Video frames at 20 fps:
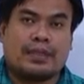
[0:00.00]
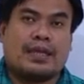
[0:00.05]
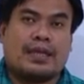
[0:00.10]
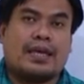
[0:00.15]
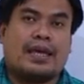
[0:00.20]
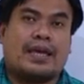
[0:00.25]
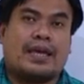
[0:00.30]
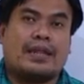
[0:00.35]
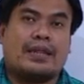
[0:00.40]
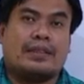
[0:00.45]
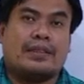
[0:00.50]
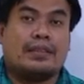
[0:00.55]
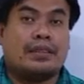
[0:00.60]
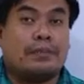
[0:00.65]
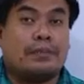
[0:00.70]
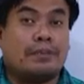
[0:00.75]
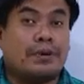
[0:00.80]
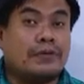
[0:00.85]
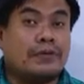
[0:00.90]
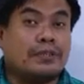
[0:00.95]
And
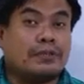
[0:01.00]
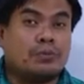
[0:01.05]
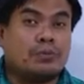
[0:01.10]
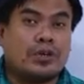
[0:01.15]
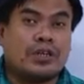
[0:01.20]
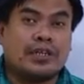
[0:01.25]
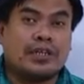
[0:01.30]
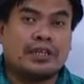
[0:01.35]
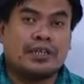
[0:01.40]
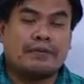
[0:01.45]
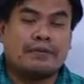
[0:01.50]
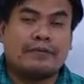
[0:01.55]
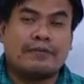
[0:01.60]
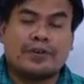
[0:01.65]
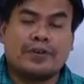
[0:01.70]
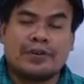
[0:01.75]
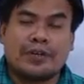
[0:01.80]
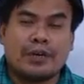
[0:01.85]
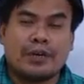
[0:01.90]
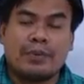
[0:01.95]
the previous monitor that we were
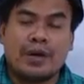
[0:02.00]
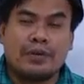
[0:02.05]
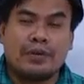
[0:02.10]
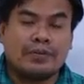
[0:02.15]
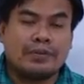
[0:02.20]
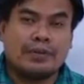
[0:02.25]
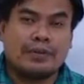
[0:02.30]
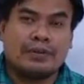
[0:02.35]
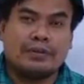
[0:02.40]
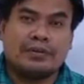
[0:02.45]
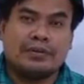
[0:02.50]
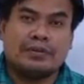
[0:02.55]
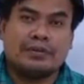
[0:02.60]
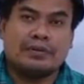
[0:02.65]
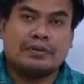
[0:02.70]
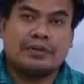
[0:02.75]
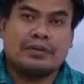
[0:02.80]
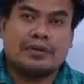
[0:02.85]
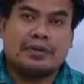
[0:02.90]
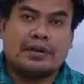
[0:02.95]
talking about,
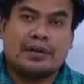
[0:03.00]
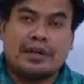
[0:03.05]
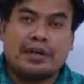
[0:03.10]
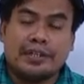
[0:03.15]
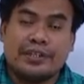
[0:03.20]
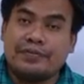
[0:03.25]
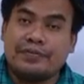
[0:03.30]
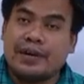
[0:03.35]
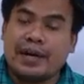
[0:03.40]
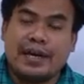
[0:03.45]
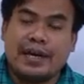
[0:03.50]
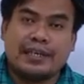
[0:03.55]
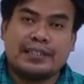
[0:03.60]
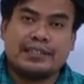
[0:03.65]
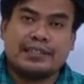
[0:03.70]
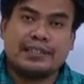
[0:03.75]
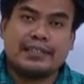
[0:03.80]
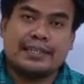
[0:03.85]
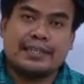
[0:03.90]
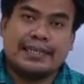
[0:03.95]
a
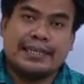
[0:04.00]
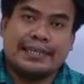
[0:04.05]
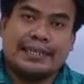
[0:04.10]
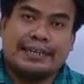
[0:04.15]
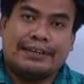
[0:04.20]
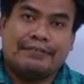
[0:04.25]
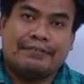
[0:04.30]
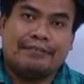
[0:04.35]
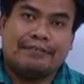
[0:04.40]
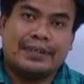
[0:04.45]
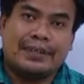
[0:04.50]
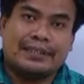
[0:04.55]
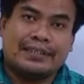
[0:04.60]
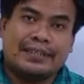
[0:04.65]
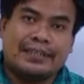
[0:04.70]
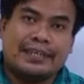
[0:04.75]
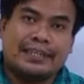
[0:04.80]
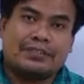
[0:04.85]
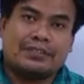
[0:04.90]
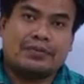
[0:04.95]
device which
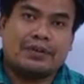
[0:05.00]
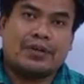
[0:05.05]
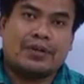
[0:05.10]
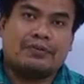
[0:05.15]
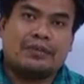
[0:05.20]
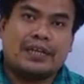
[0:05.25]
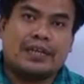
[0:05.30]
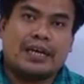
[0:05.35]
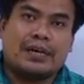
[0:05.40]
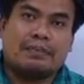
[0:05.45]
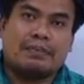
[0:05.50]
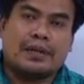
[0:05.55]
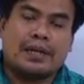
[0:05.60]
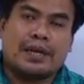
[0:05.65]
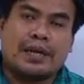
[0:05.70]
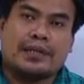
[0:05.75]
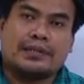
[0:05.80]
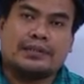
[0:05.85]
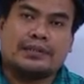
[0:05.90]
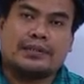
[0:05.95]
is one of the
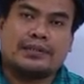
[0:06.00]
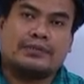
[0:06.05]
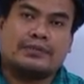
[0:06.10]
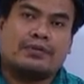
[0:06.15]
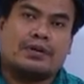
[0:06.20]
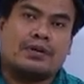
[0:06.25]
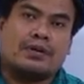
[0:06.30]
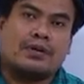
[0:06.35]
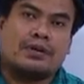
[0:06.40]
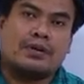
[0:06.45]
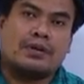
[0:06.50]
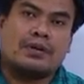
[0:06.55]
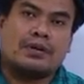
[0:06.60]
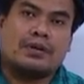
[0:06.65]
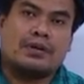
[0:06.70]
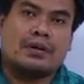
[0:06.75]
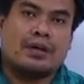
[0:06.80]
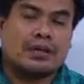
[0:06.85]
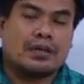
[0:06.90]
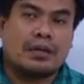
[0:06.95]
appliances for
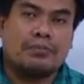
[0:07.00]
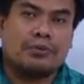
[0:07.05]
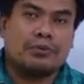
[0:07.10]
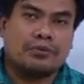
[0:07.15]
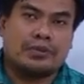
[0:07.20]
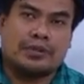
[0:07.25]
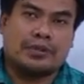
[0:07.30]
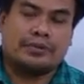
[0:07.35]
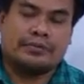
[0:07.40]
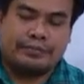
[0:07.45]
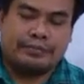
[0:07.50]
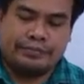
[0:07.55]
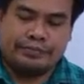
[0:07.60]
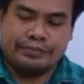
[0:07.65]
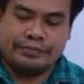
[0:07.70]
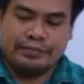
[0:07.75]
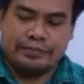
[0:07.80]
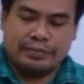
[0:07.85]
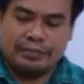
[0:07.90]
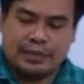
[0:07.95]
a computer.
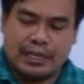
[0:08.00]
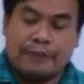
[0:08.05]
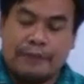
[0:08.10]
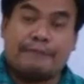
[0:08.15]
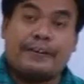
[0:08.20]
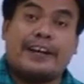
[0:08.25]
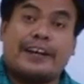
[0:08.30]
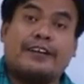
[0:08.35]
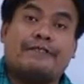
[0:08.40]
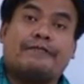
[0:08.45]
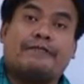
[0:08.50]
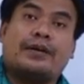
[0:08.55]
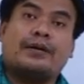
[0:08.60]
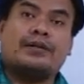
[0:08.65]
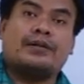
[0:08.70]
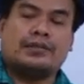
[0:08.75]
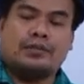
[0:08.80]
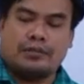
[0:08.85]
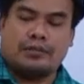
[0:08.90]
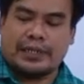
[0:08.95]
A
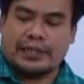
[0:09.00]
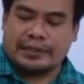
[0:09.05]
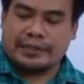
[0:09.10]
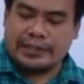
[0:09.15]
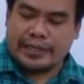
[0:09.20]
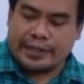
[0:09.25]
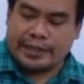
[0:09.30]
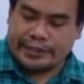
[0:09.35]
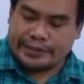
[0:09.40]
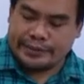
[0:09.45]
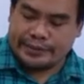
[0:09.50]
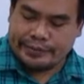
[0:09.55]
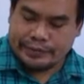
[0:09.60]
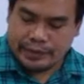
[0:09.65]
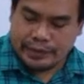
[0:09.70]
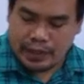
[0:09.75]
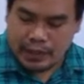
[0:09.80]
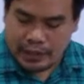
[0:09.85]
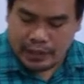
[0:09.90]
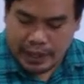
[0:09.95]
peripherals, you can say.
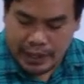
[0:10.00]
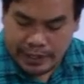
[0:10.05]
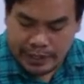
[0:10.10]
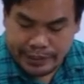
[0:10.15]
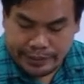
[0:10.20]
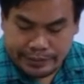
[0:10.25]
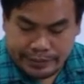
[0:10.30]
Okay?